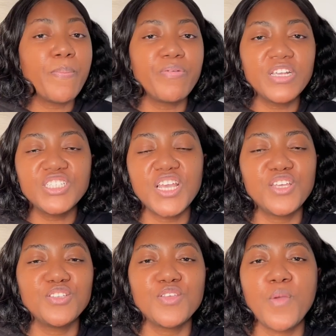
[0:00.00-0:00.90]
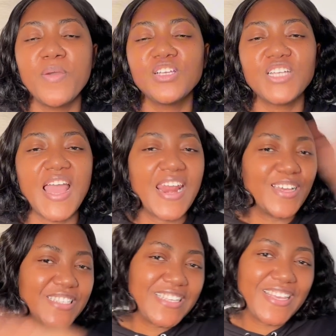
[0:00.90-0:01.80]
Appreciate you so much, and
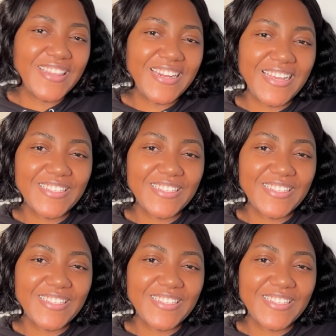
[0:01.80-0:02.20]
I'll see you in the next